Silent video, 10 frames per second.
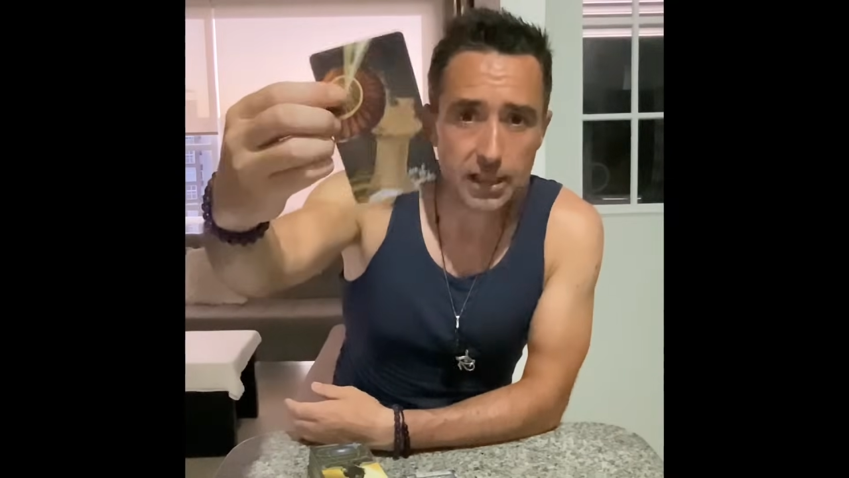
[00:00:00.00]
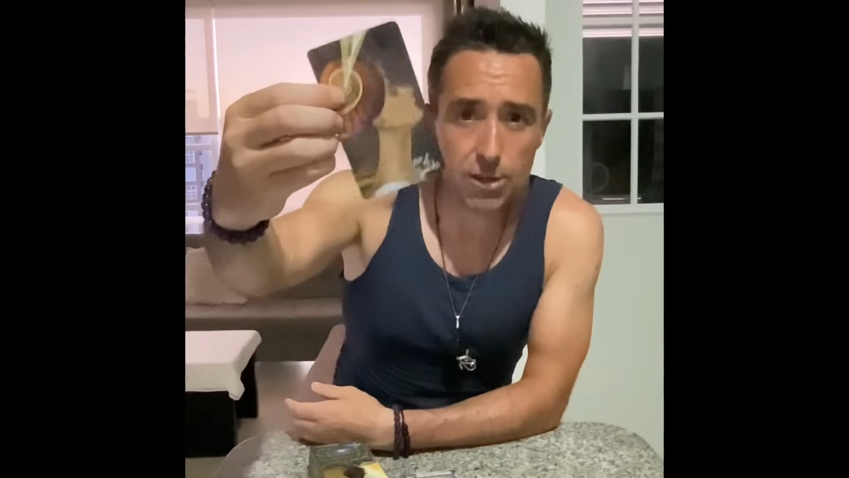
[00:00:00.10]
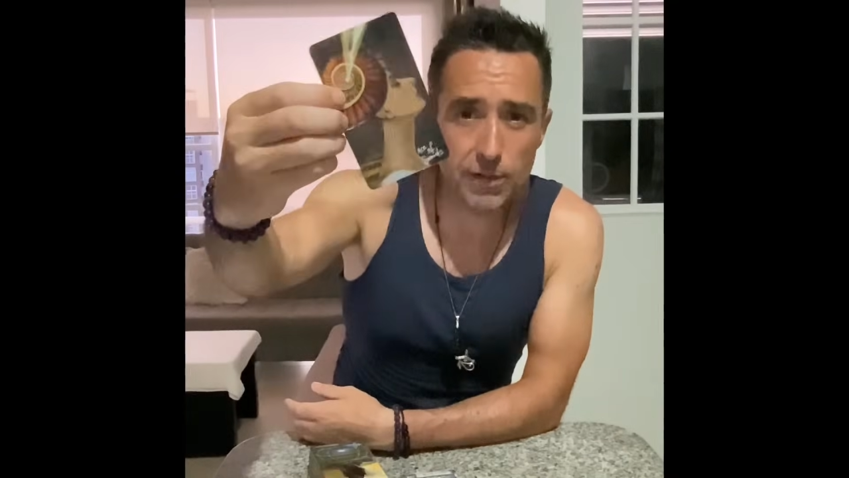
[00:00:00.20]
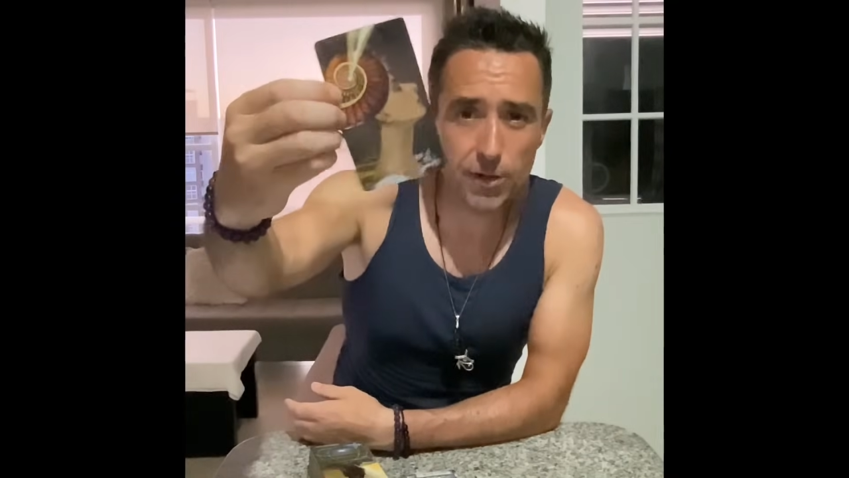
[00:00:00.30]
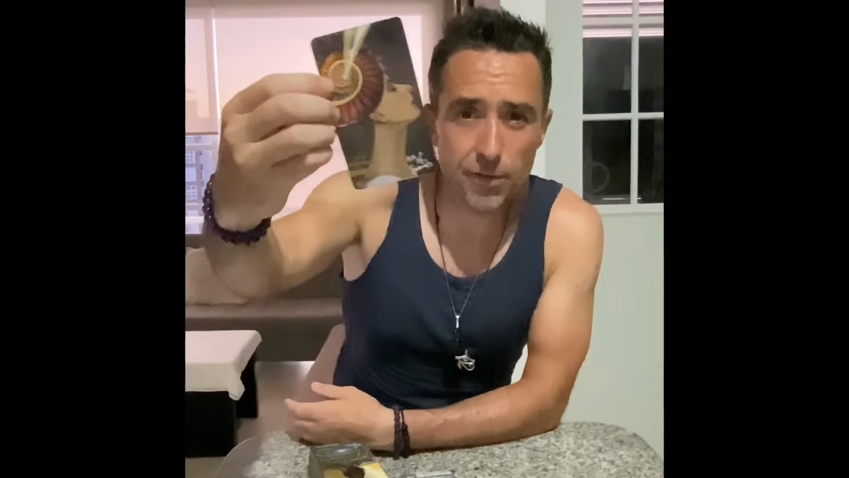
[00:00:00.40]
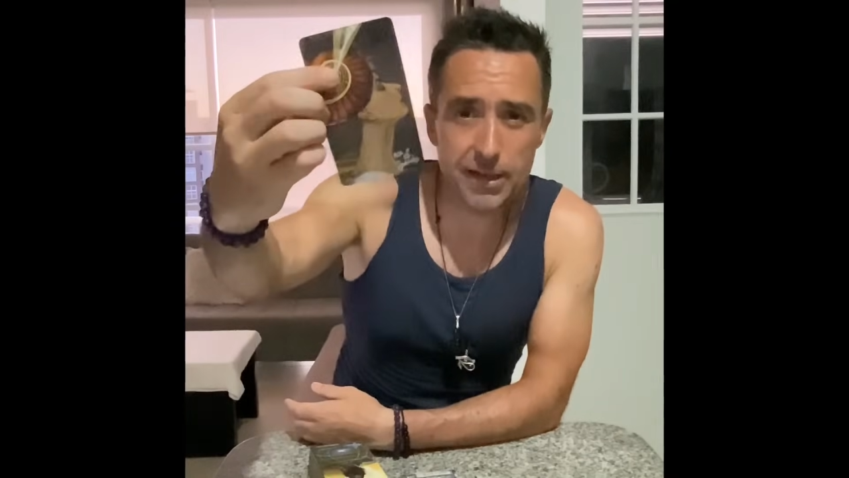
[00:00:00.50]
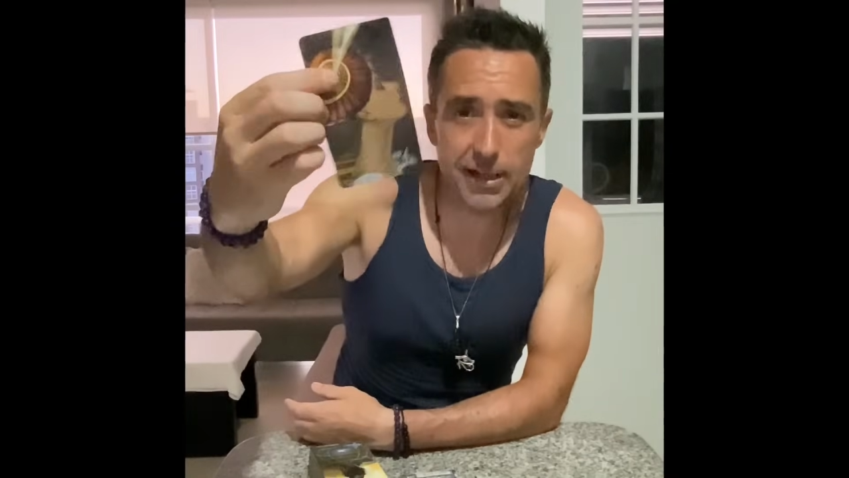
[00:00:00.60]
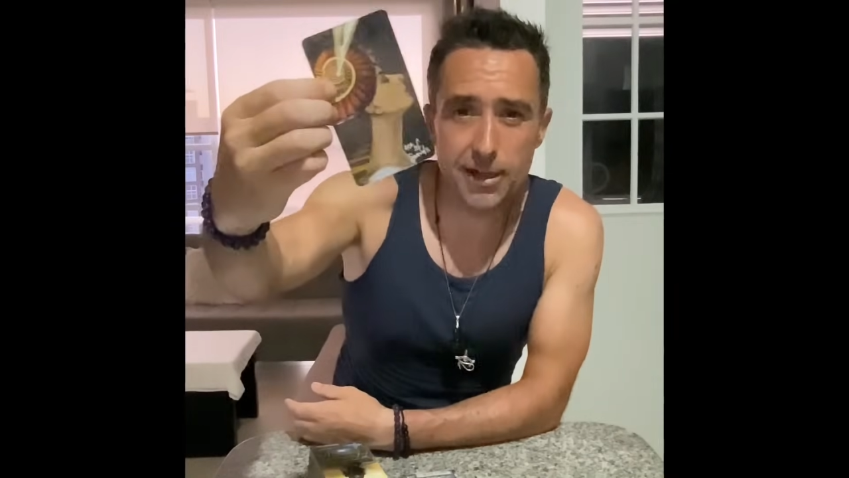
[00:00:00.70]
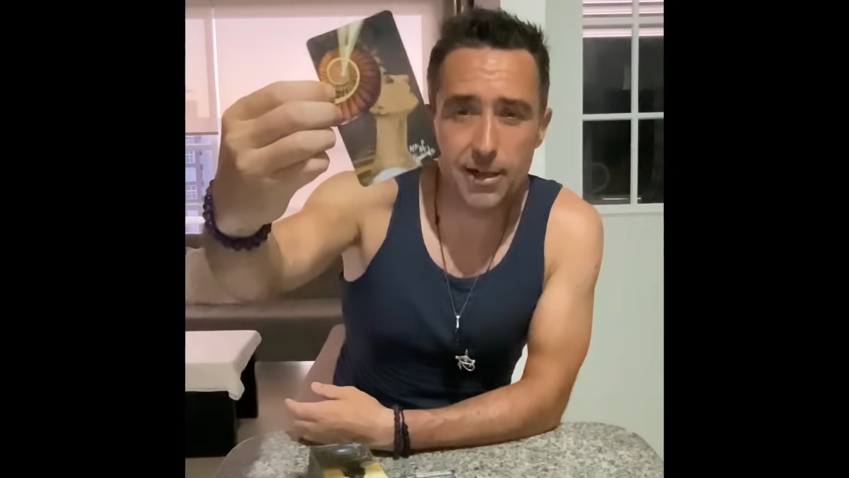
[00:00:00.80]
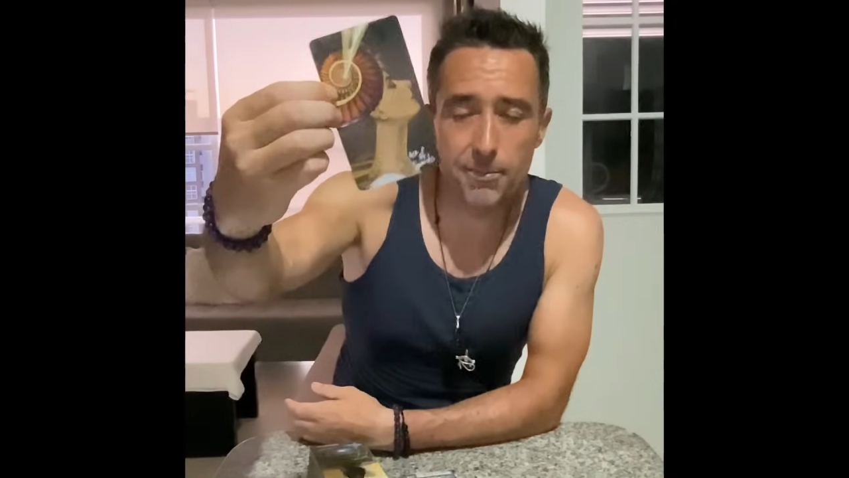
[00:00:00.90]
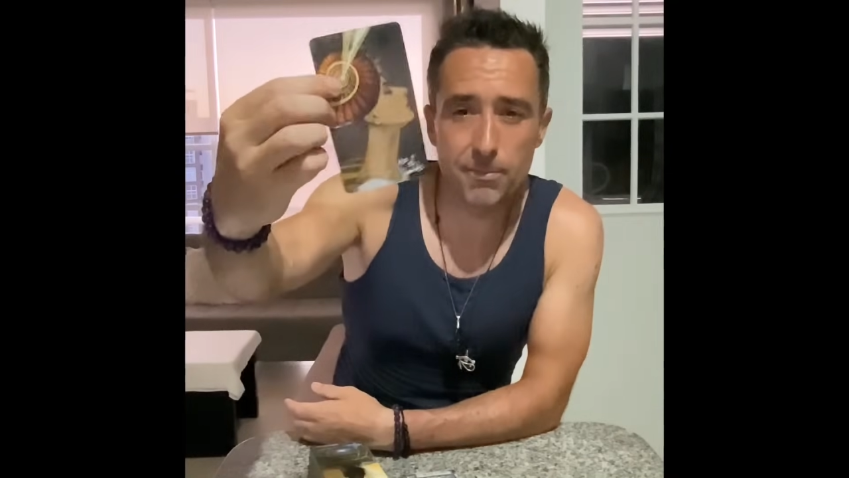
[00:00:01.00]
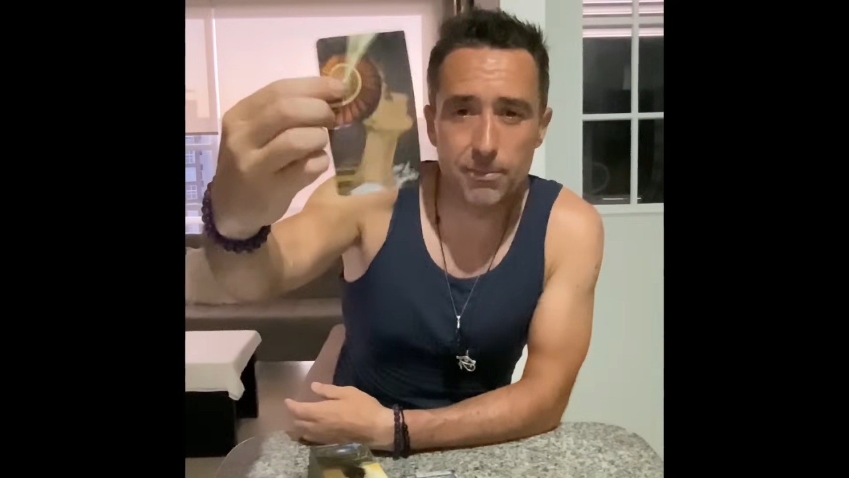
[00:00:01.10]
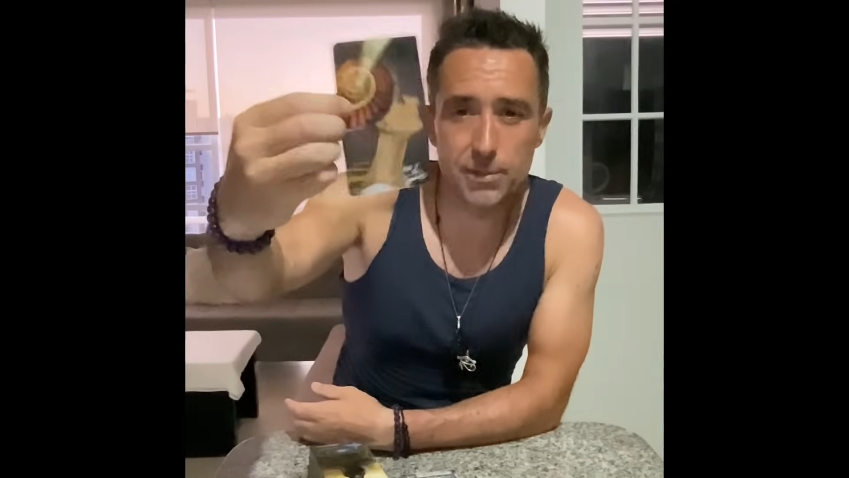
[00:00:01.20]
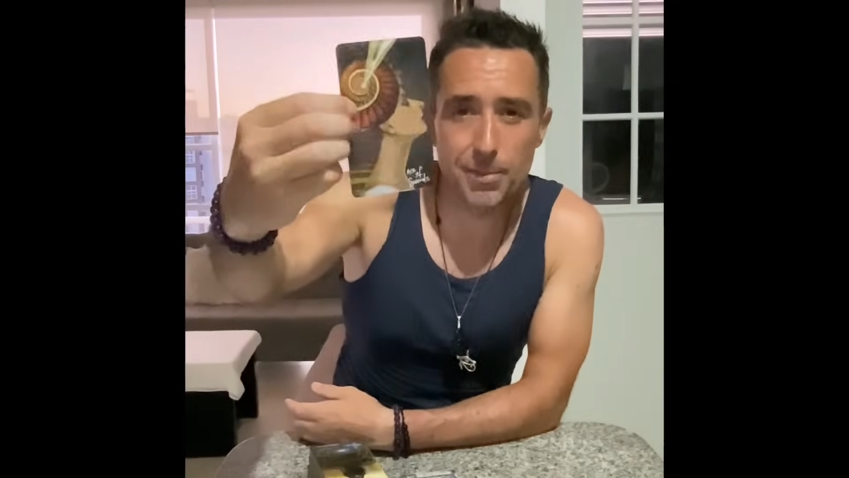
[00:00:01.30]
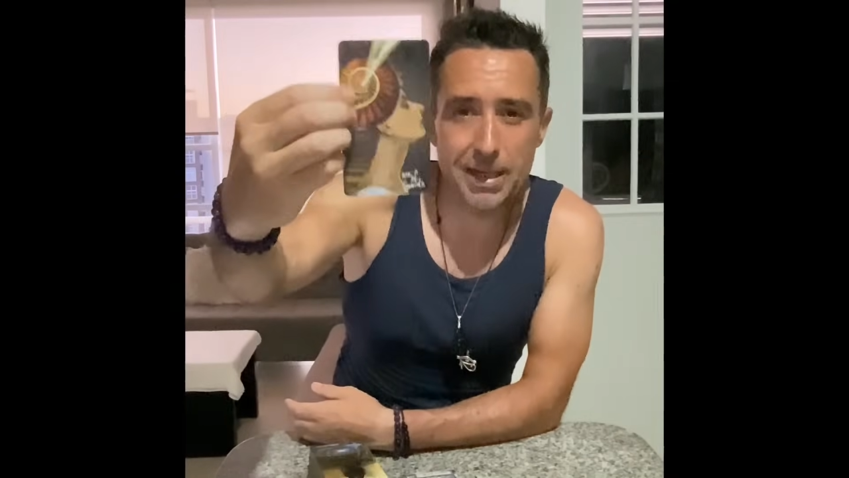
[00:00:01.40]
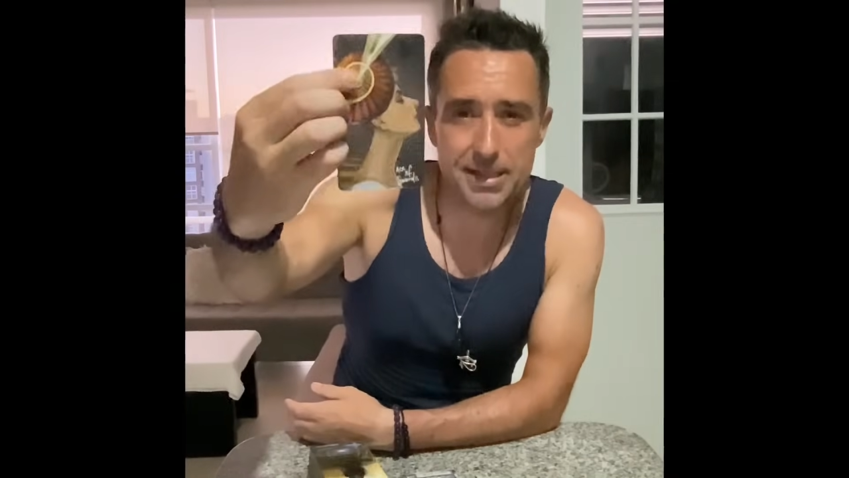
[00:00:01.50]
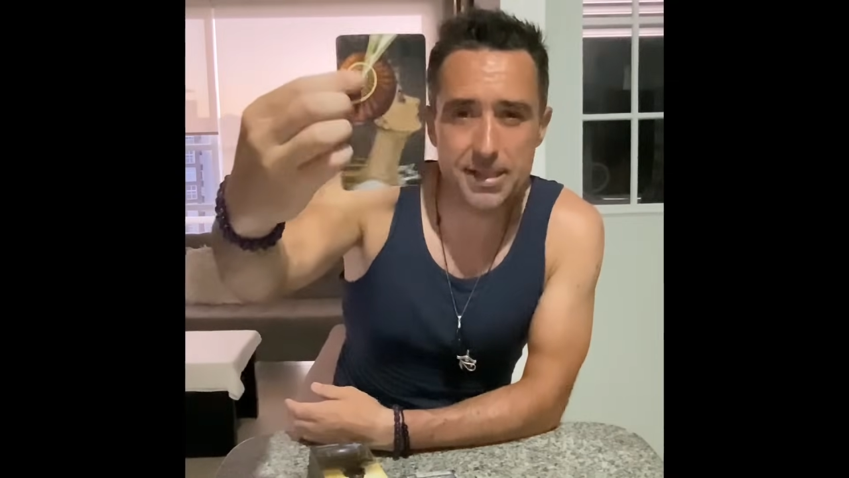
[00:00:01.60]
We've got the Rabanti